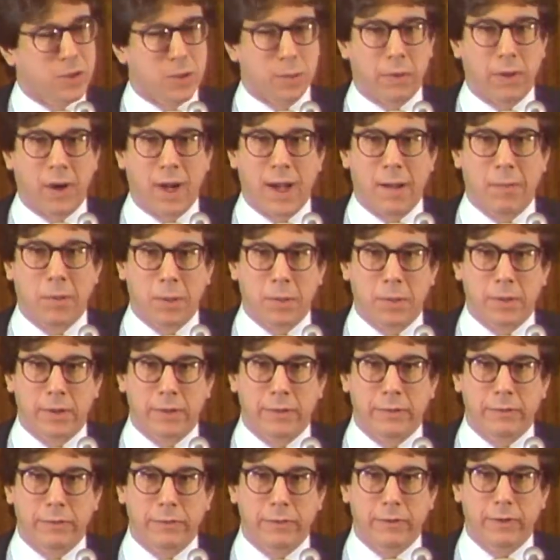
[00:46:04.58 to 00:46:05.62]
the problem
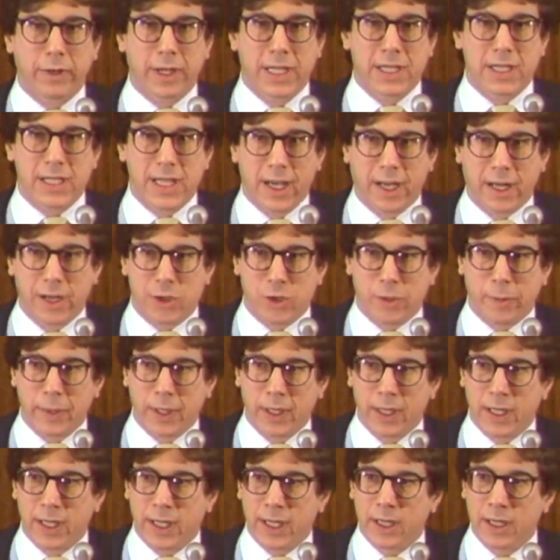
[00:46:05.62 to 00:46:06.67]
of
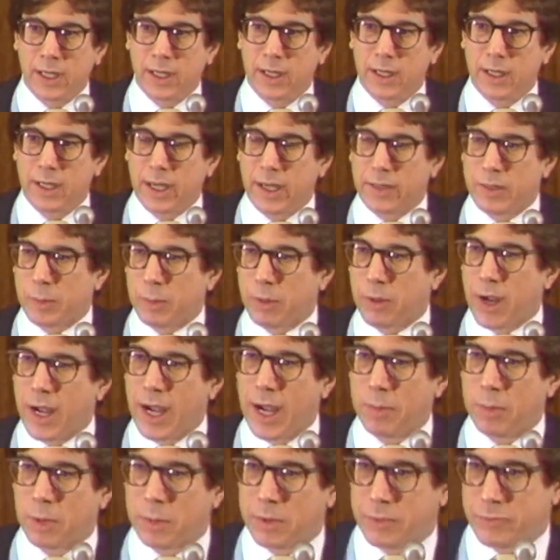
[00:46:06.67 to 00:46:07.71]
intelligibility and the
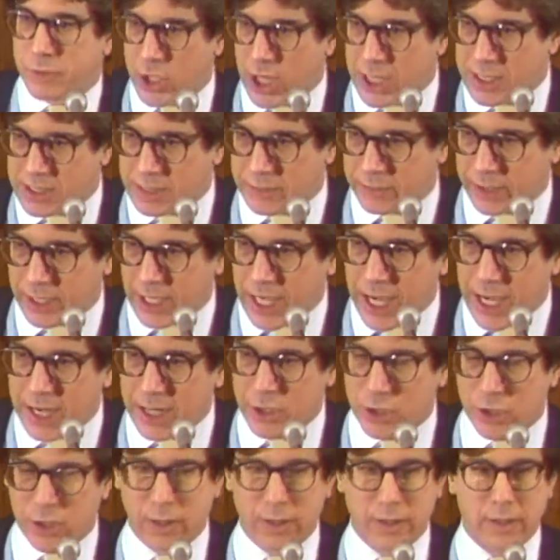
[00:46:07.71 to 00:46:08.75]
problem of
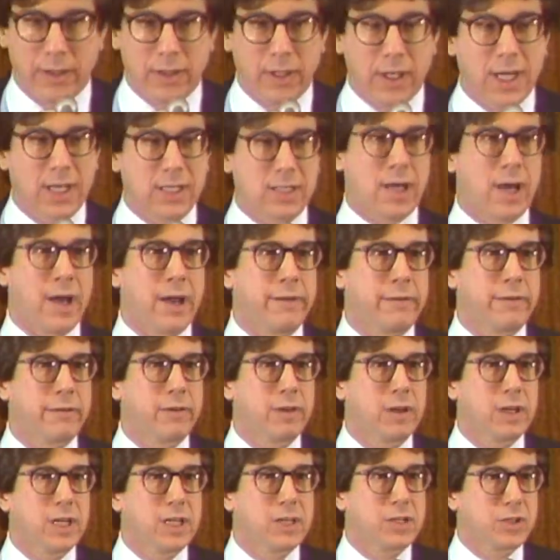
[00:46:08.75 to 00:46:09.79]
justification, as I've
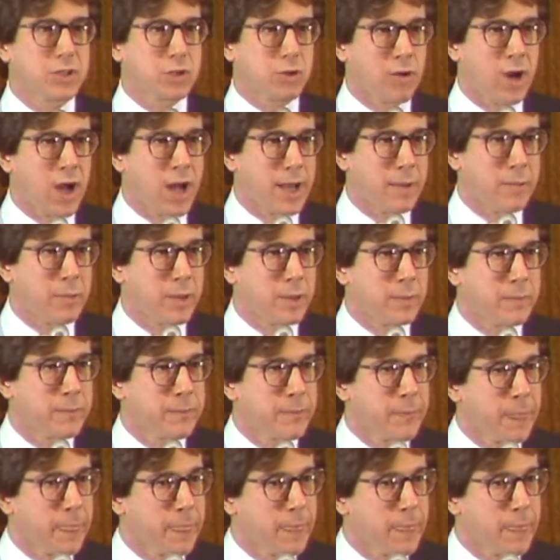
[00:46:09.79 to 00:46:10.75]
described them,